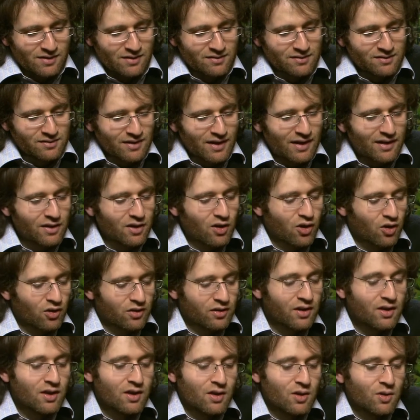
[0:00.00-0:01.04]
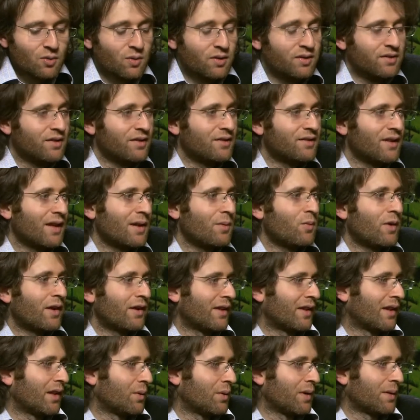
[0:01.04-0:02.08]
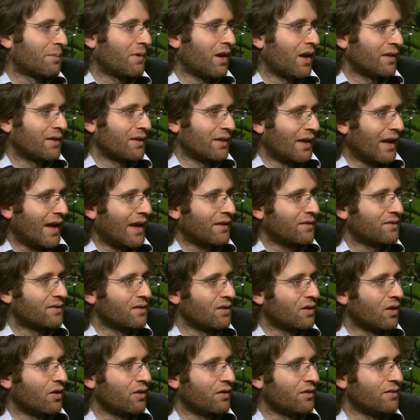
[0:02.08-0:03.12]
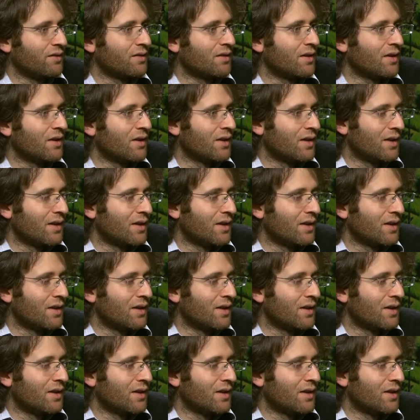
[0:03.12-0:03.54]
Sialkot was the same way that they were cutting hexagons,